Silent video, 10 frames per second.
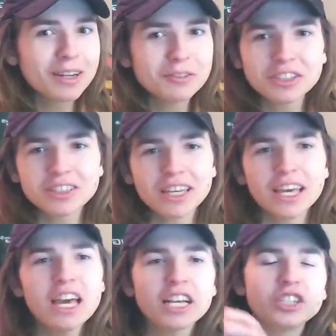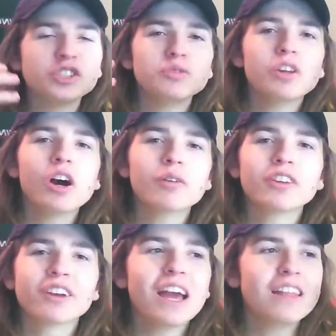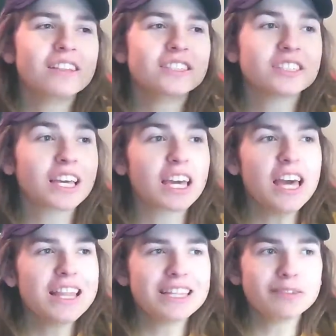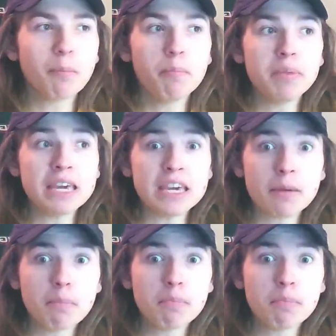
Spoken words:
It was just like, because you know in your head, this is like this big